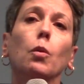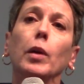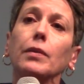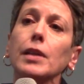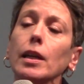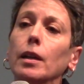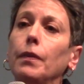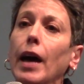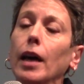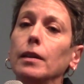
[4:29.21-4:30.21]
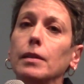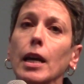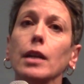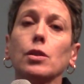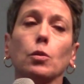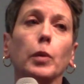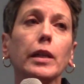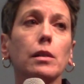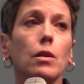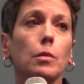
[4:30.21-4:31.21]
We've taken that days or
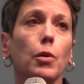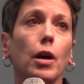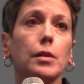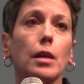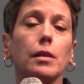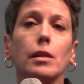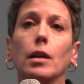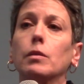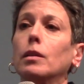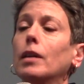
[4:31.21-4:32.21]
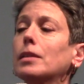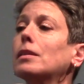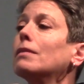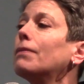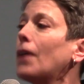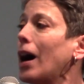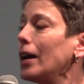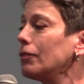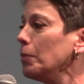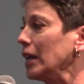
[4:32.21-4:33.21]
weeks long process down to less than
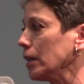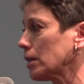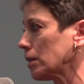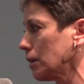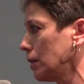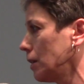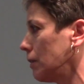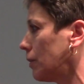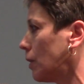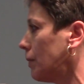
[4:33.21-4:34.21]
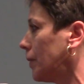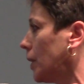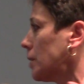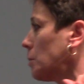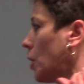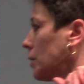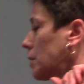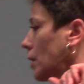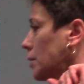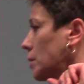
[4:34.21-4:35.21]
5 minutes for our very
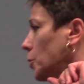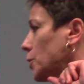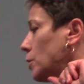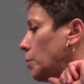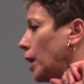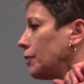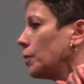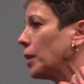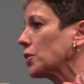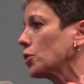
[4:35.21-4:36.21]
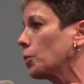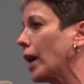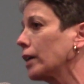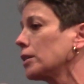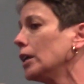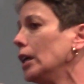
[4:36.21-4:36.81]
smallest customers who buy from us direct.